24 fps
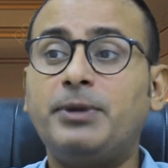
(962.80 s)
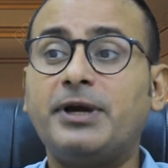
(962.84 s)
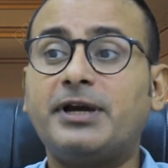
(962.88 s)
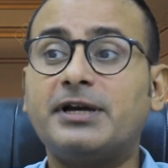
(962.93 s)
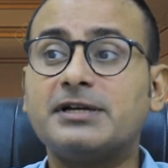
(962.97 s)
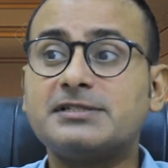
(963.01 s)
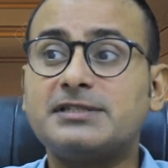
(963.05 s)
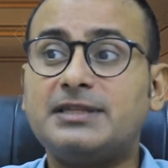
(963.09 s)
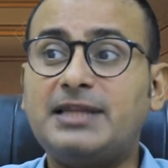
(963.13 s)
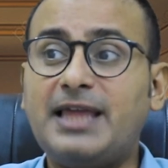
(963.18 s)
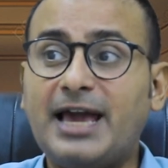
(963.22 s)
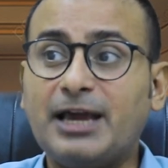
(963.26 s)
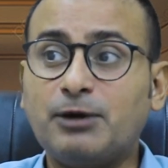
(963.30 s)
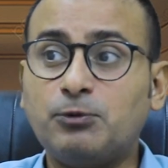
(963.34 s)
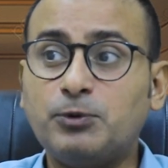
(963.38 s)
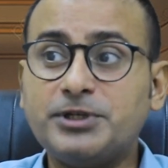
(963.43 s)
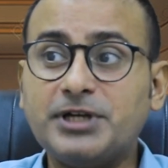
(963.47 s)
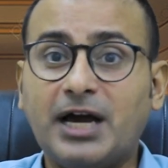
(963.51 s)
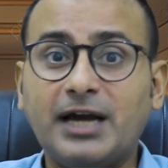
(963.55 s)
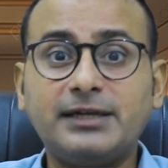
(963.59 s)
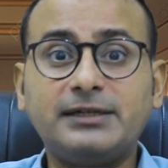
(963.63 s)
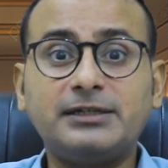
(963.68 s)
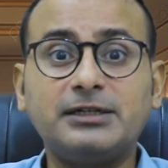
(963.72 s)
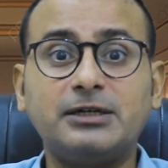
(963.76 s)
because
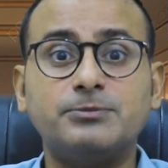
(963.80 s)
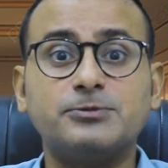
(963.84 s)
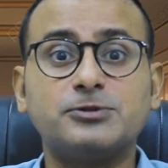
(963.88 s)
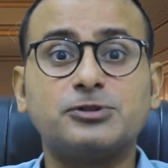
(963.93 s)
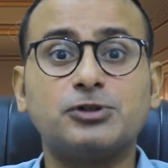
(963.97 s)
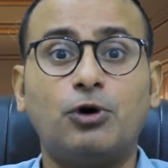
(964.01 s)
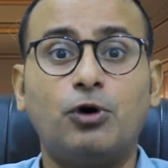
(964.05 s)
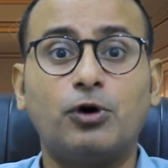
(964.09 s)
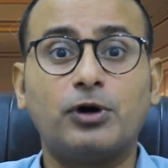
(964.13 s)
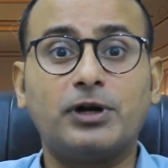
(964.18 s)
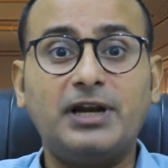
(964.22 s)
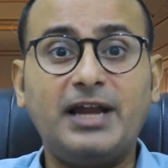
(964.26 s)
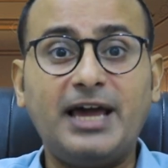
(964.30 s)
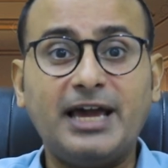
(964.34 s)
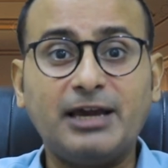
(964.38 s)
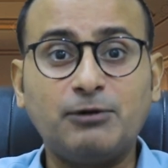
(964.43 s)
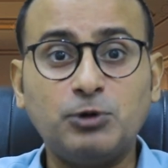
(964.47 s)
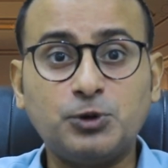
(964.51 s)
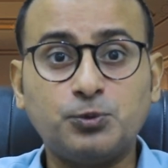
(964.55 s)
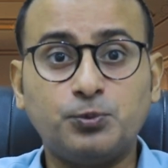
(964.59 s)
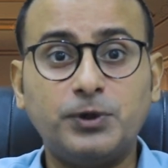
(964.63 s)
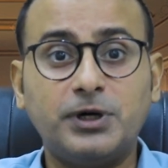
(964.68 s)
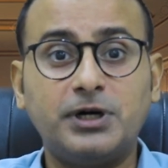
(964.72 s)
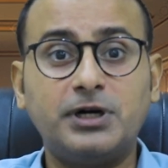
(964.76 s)
language items or
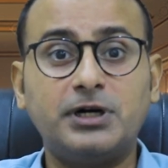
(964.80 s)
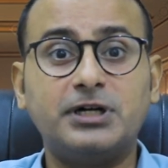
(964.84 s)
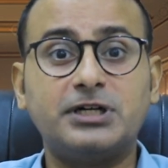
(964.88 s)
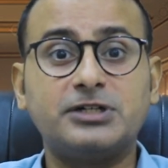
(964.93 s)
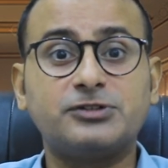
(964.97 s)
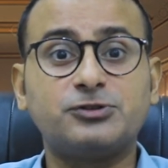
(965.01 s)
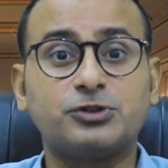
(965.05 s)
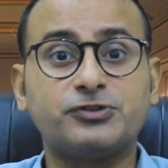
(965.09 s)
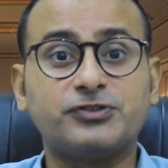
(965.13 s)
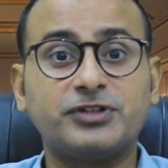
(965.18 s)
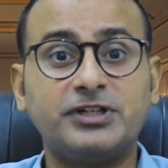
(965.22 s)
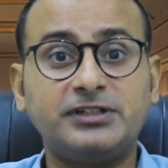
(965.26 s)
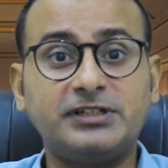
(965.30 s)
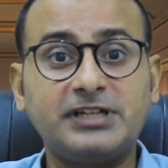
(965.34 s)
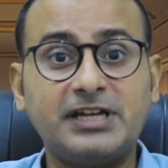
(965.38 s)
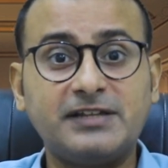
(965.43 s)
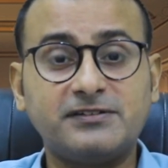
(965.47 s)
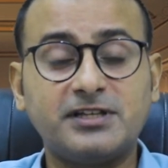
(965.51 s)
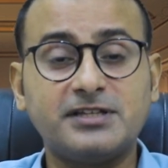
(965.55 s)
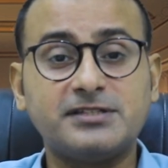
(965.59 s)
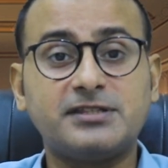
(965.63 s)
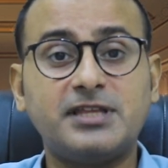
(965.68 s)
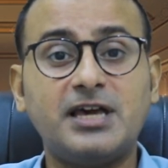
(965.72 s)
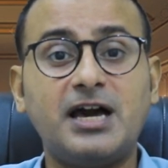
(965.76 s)
language words or
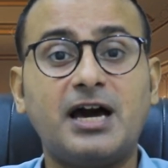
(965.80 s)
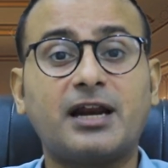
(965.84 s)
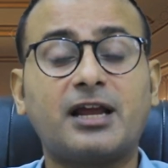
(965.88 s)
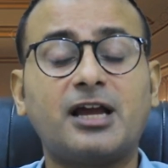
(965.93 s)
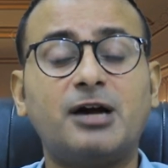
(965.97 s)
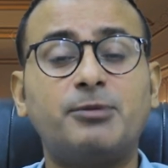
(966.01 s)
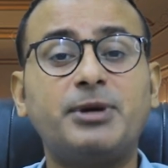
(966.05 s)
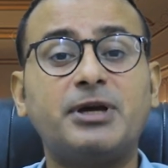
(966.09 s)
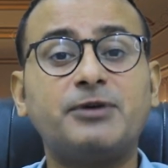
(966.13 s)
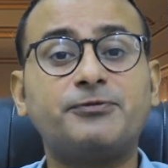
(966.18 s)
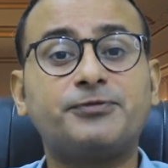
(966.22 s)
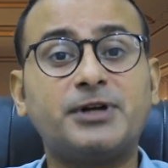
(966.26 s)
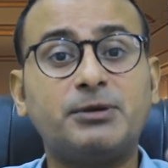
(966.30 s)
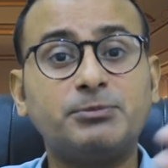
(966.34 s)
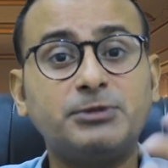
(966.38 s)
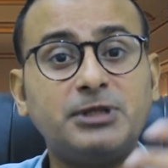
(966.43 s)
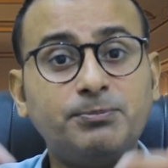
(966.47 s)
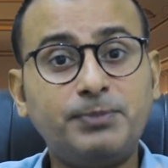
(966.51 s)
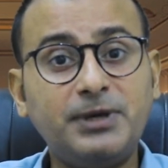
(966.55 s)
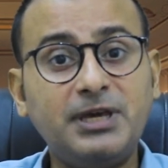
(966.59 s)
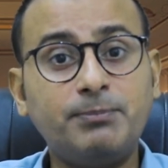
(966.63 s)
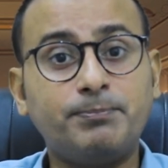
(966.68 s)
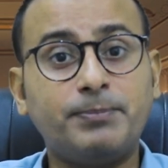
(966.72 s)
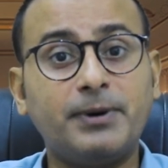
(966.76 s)
sentences, they are coming from
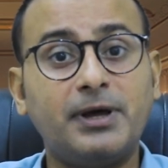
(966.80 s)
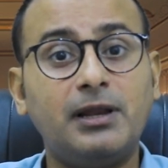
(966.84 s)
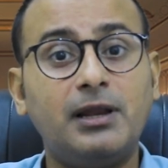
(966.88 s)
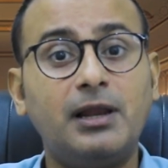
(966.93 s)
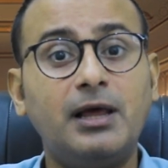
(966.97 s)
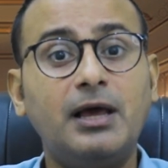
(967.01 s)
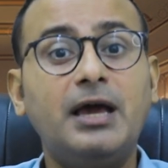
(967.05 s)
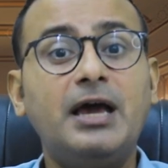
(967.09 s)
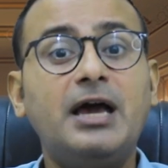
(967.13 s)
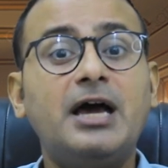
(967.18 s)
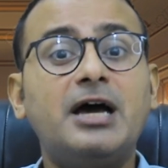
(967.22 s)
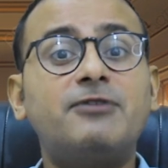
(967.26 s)
the people.